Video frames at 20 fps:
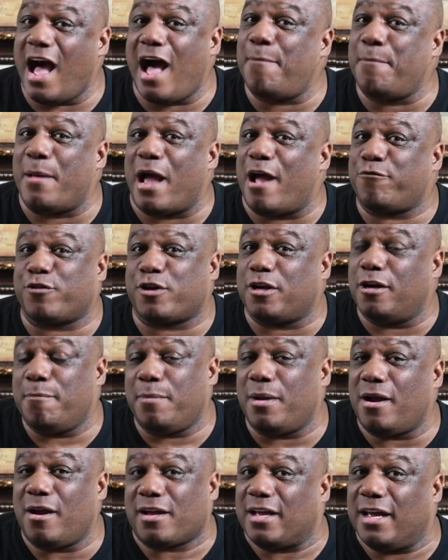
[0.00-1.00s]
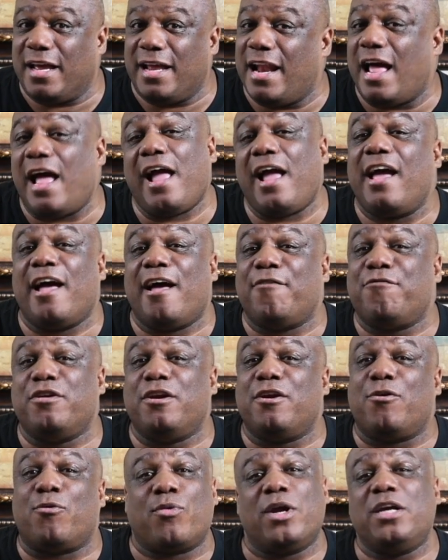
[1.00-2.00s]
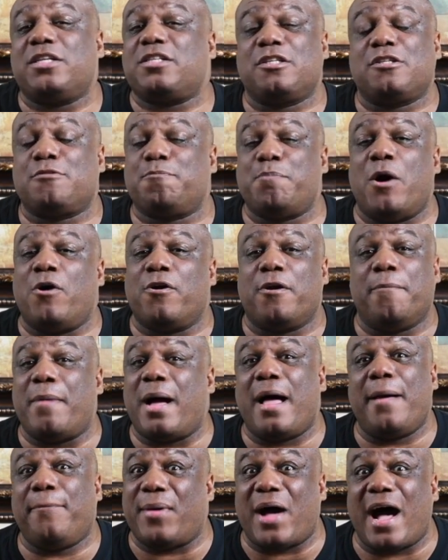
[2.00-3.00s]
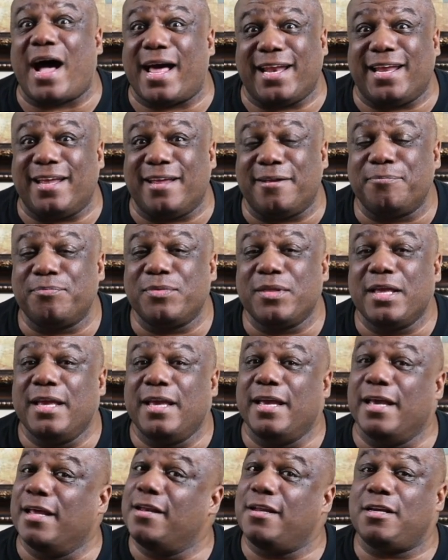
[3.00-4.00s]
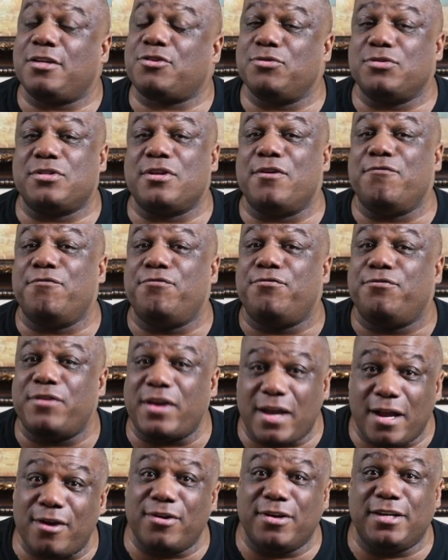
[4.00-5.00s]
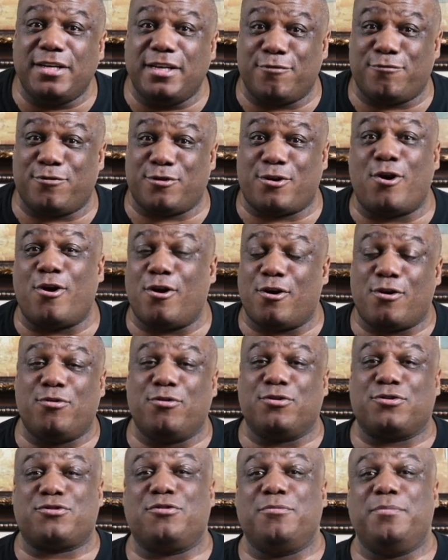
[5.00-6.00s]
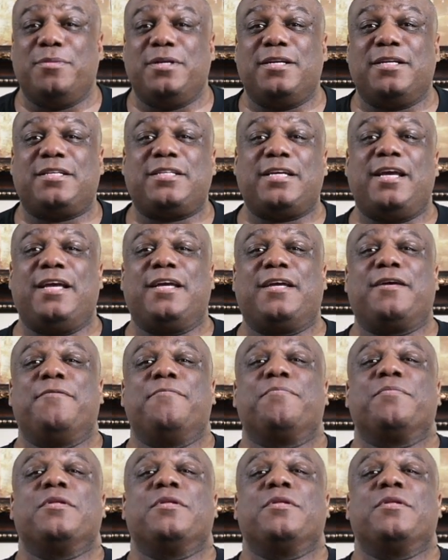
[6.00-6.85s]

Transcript: I'm African American, and I have a racist bone in my body. And this was a very difficult course for me to take.